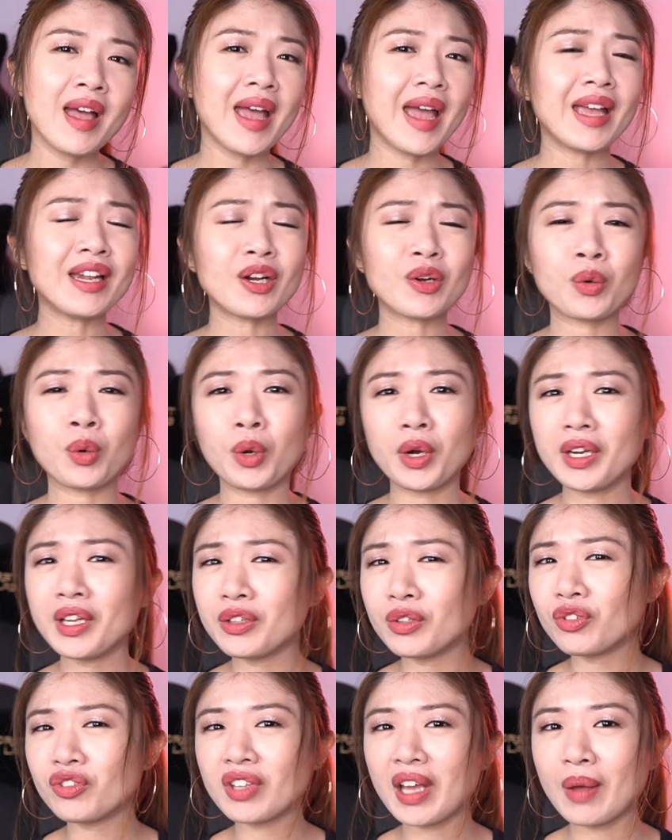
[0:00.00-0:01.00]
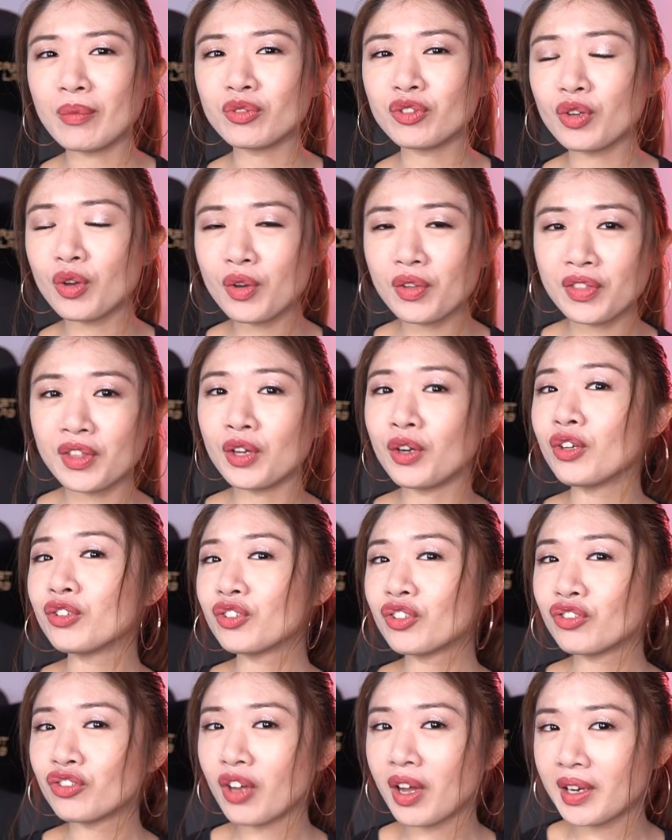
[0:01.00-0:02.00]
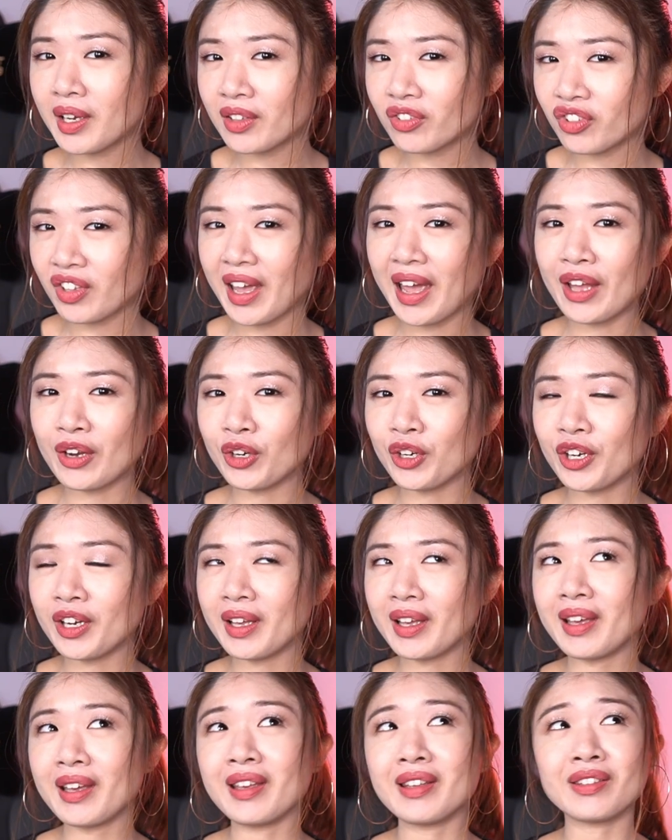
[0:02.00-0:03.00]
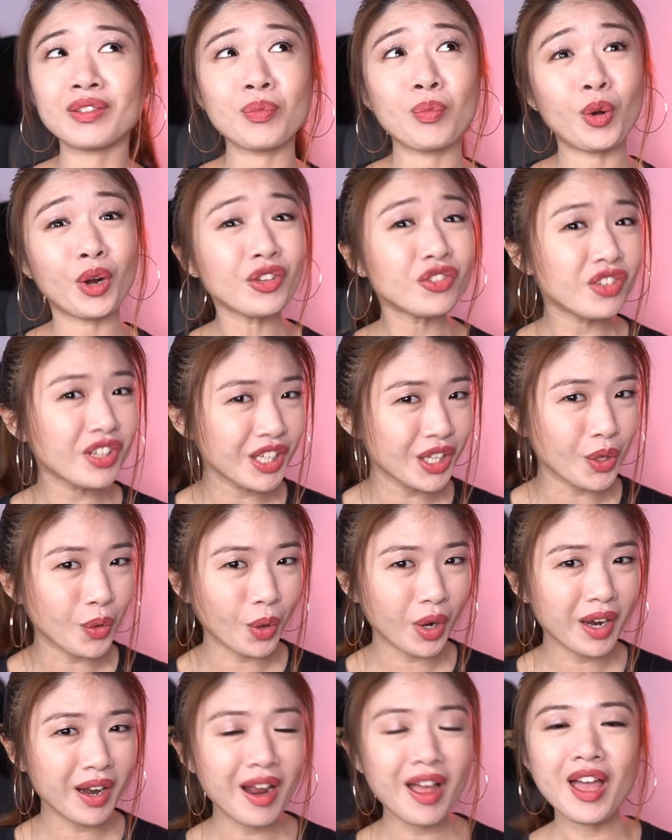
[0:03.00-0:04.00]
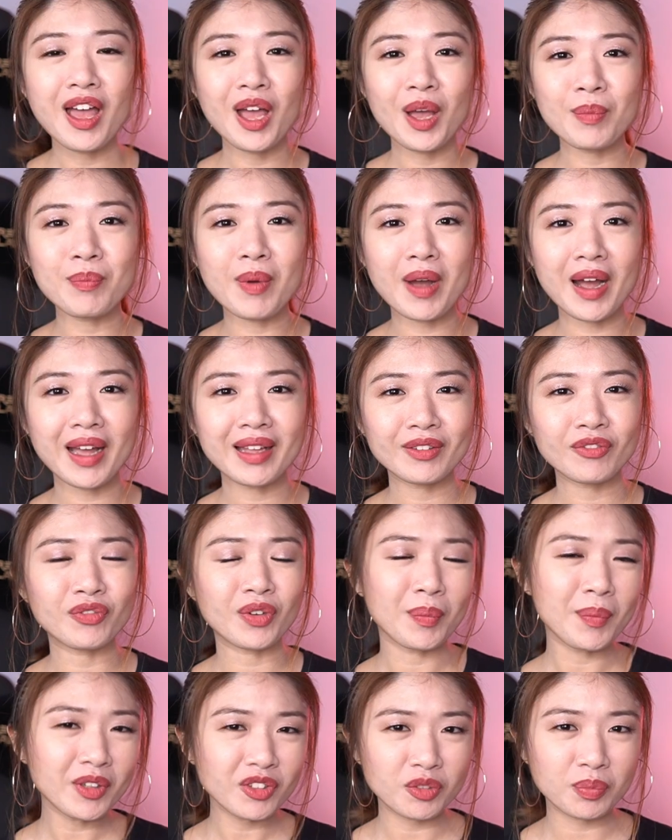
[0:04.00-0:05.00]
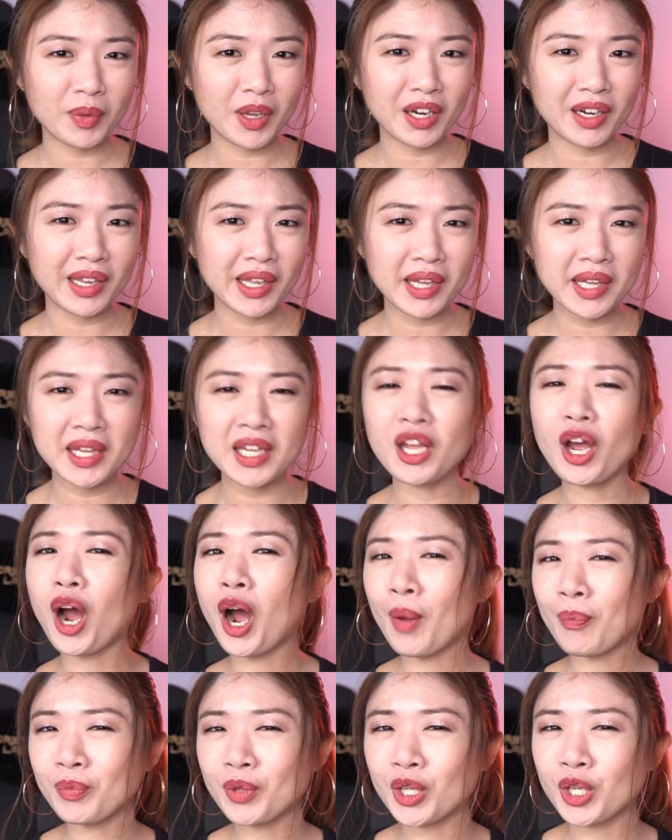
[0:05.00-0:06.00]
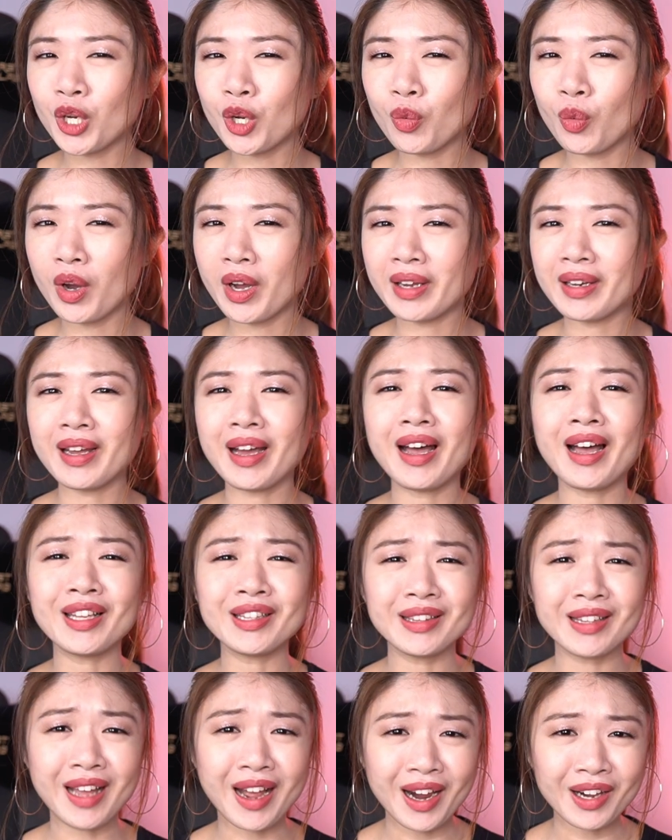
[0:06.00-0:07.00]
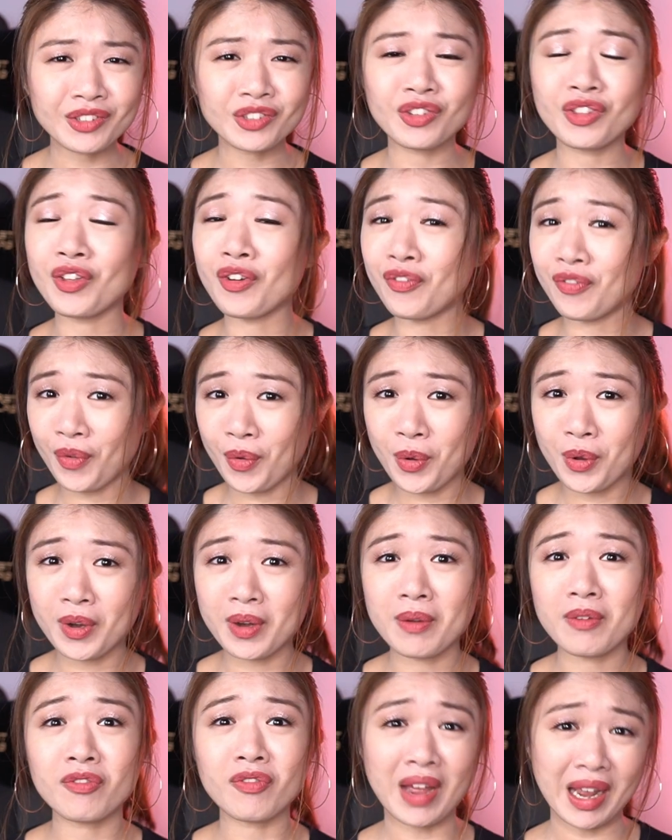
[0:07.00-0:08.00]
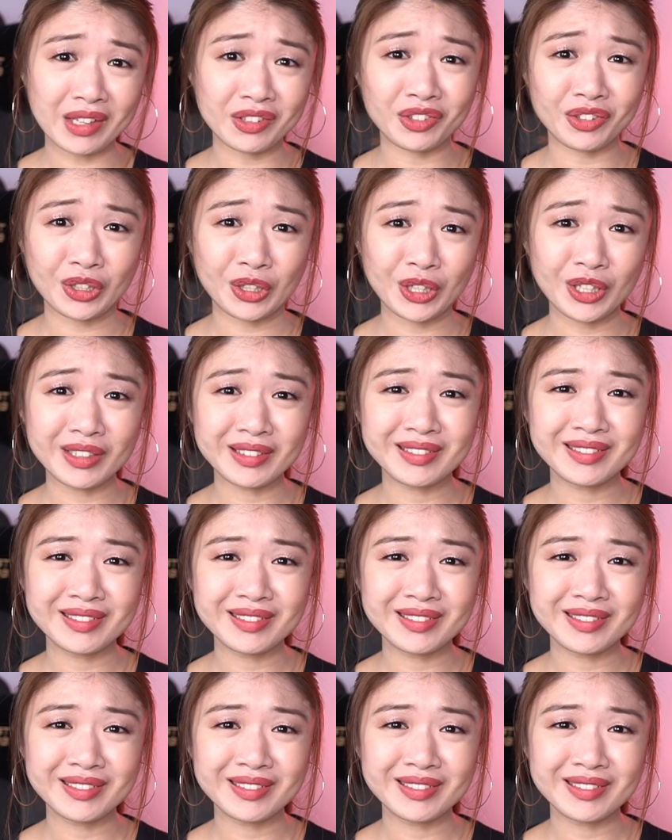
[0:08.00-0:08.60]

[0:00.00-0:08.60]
And according to Samsung, the ultrasonic scanner is more secure, but from experience, the optical one unlocks the phone faster.